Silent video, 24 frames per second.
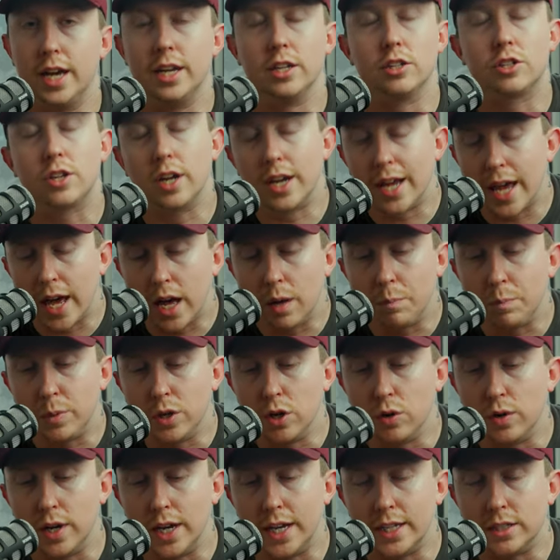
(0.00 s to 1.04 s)
and it's gonna help
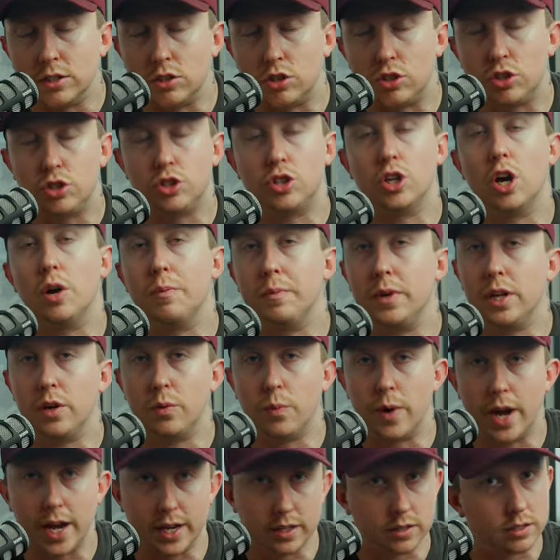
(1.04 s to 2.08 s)
you in so many
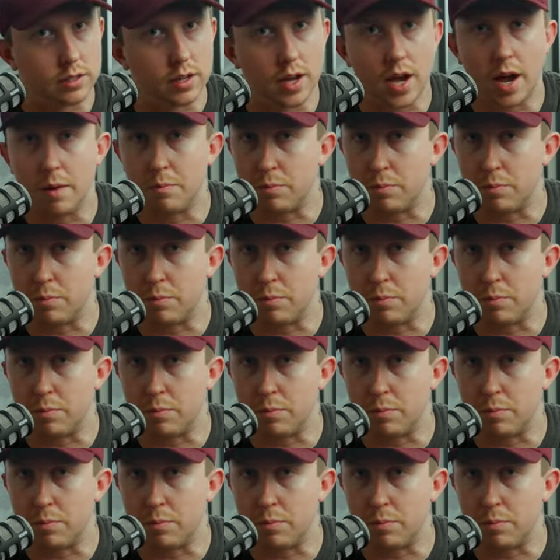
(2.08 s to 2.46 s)
ways, I